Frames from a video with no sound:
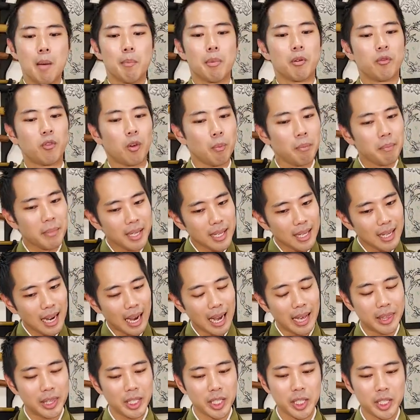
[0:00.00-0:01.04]
But for me,
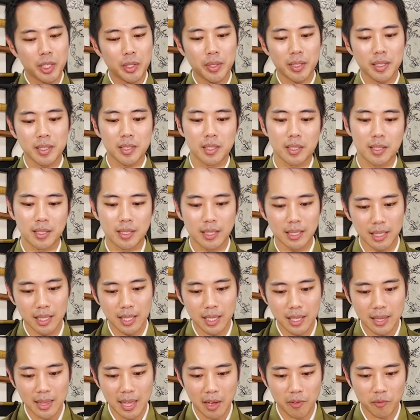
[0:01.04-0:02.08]
I think you can
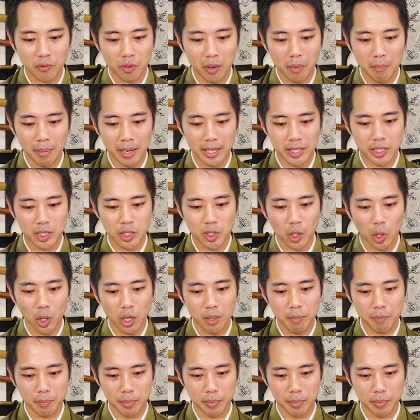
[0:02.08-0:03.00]
see that from my starting